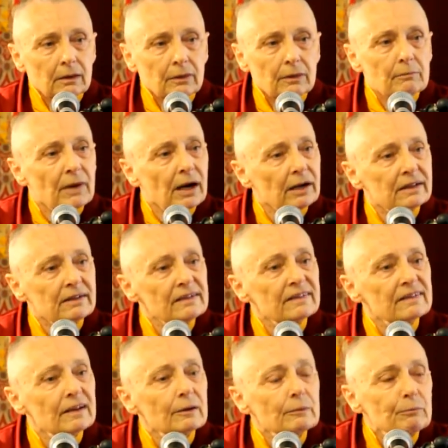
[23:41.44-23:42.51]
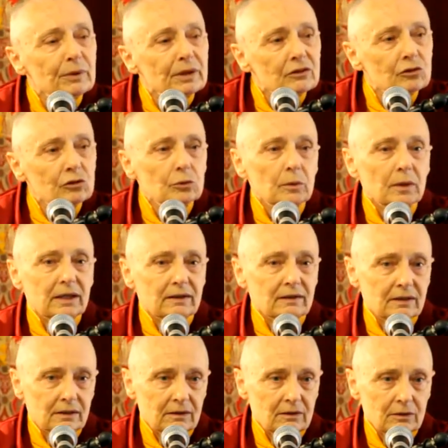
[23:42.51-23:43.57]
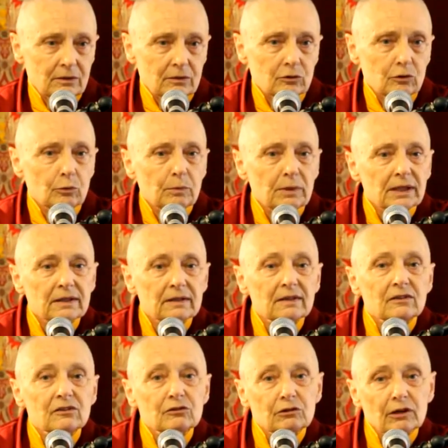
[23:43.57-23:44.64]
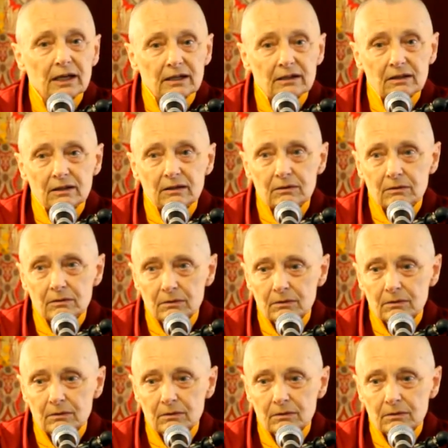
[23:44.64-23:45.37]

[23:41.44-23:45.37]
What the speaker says: The mind is habituated to being distracted.